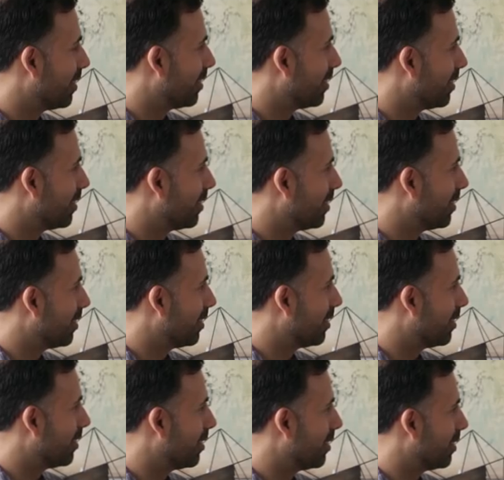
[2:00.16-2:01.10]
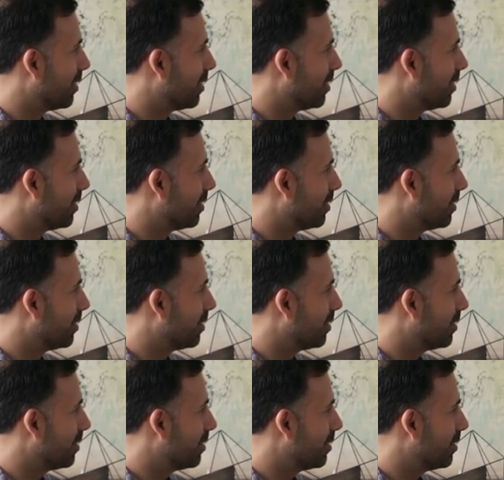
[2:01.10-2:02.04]

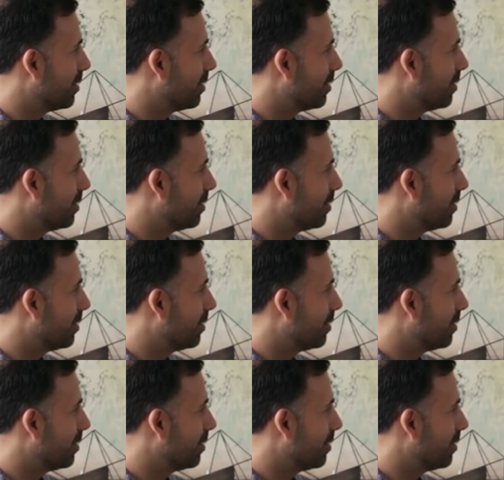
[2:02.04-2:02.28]
No words are spoken by the person on screen.